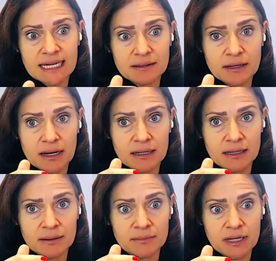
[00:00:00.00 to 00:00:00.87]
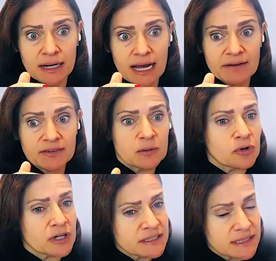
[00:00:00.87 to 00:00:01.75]
then having a
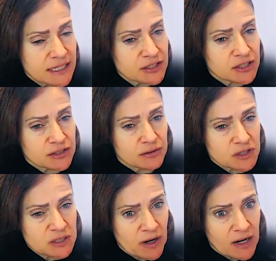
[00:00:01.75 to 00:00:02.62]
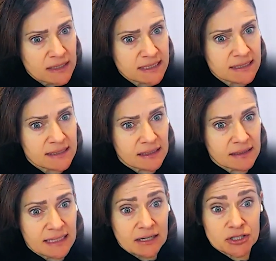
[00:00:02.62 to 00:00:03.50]
more intentional response that
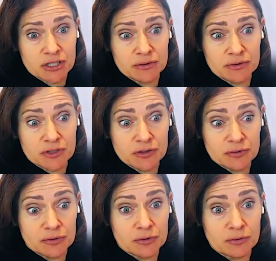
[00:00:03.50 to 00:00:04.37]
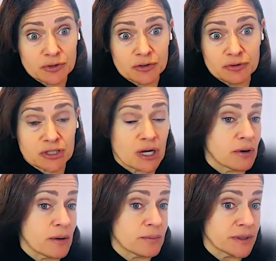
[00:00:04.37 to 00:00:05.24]
allows you to
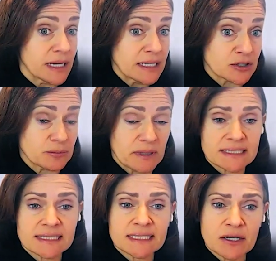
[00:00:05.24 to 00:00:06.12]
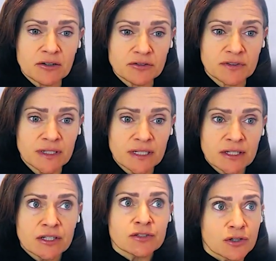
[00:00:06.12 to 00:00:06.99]
show up as your best self.
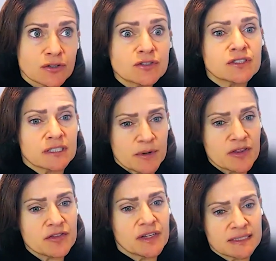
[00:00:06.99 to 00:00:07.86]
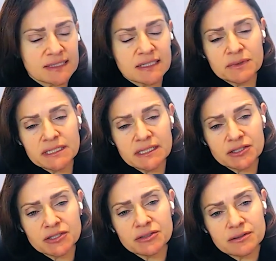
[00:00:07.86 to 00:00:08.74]
Those are some of the things that we
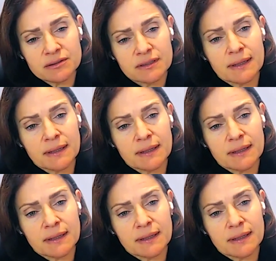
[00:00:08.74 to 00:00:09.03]
teach.